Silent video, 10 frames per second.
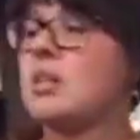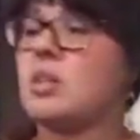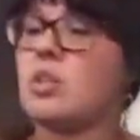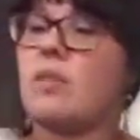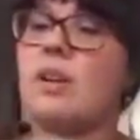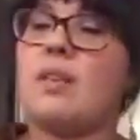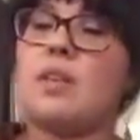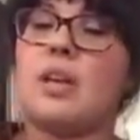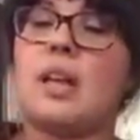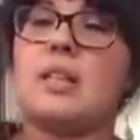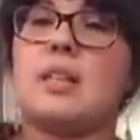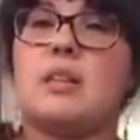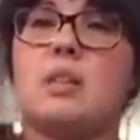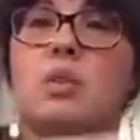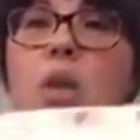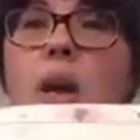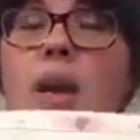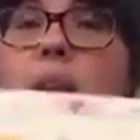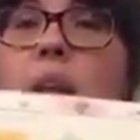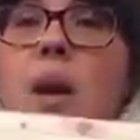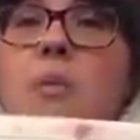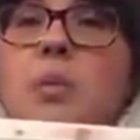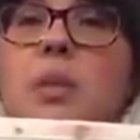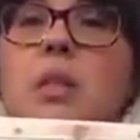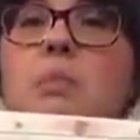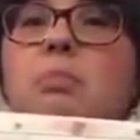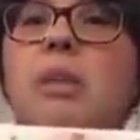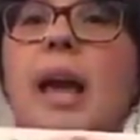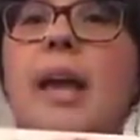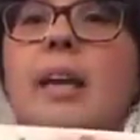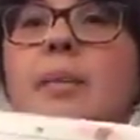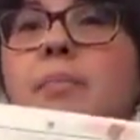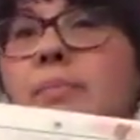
it's a survey of the United States, and it comes with this blank